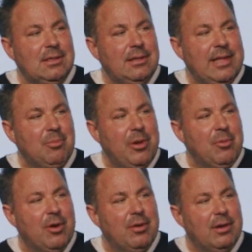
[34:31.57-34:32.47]
then we
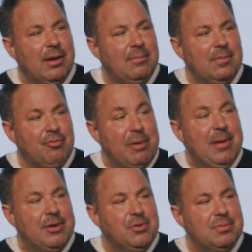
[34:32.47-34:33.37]
were um, three
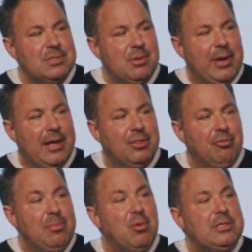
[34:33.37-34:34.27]
bedrooms, so we had three
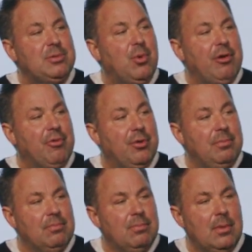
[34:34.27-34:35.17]
boys in one room.
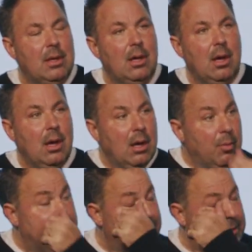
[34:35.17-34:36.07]

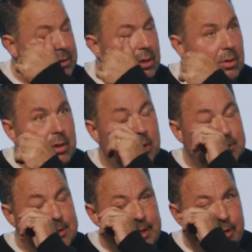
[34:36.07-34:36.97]
We had two
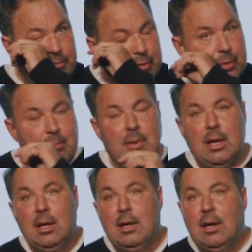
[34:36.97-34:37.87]
girls in the other room,
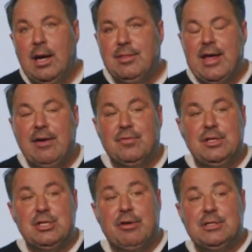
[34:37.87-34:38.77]
and thankfully,
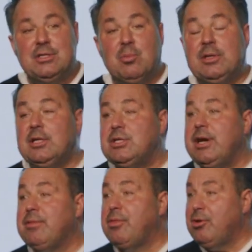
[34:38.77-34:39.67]
Jerry still wanted to share
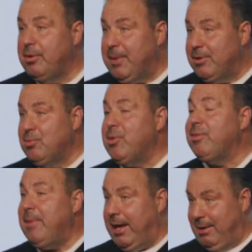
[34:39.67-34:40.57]
the third bedroom with
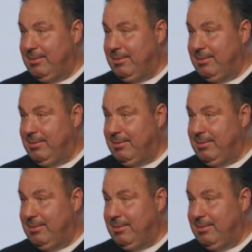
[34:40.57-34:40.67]
me.